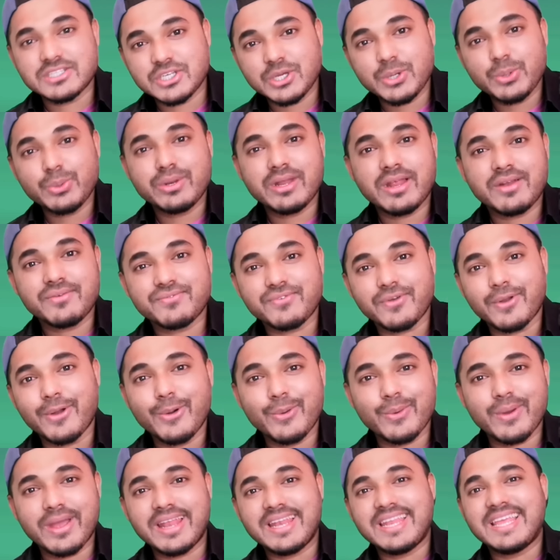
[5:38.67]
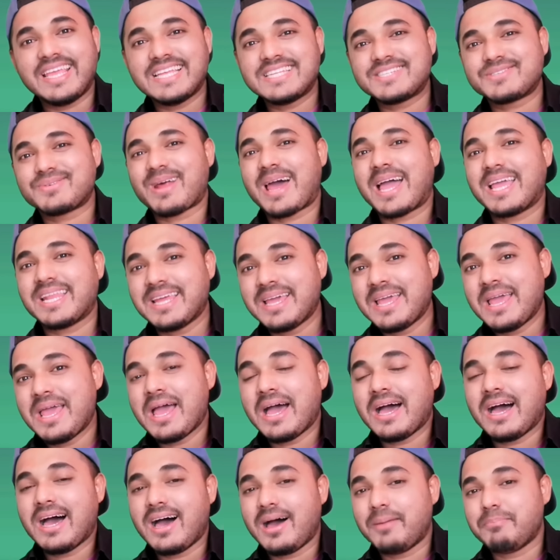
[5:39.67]
tune and flow, and he tried
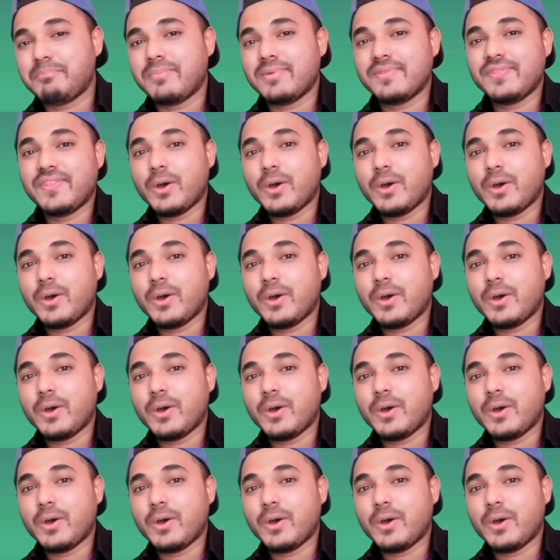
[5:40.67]
uh,